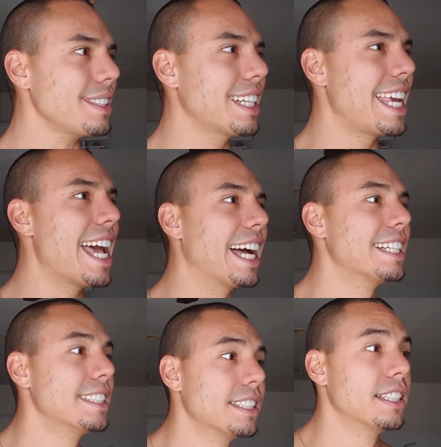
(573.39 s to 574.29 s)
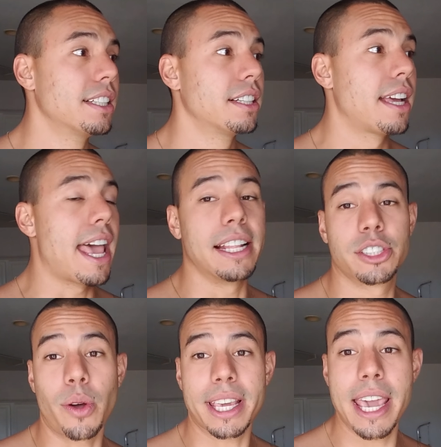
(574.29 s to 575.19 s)
Yeah. And
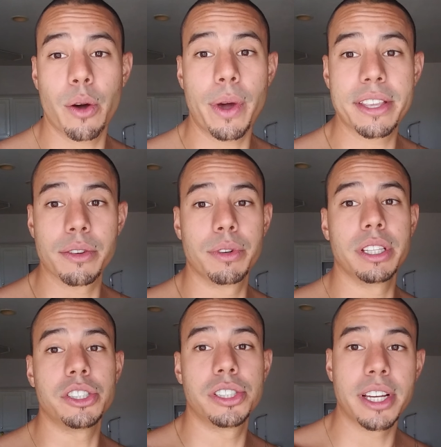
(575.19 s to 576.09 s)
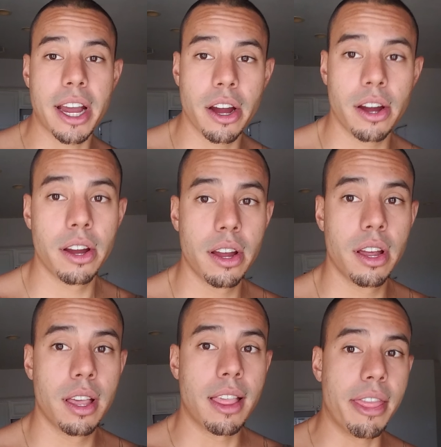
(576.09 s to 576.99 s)
so I can't wait to really share
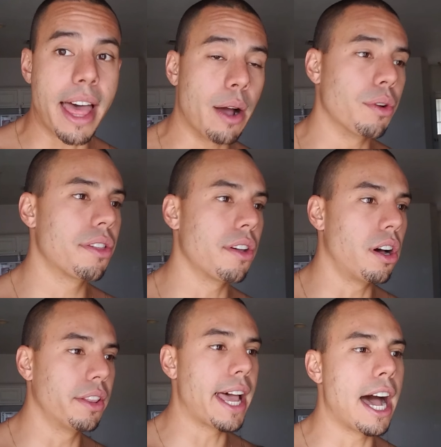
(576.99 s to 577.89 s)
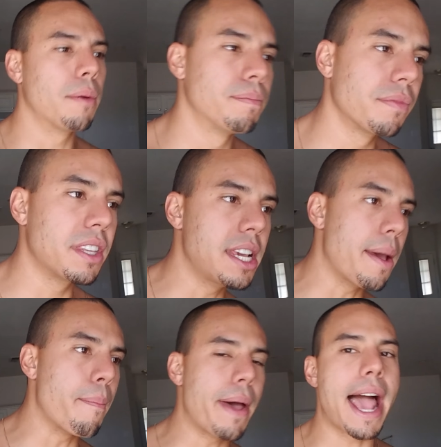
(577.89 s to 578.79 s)
that with y'all now.
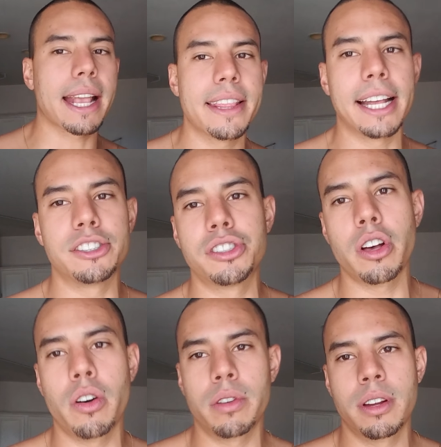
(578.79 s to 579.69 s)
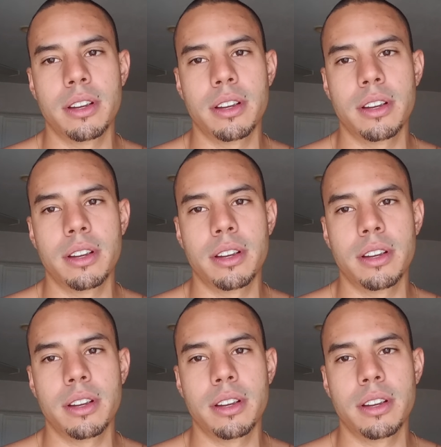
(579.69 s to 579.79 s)
Getting back in that zone.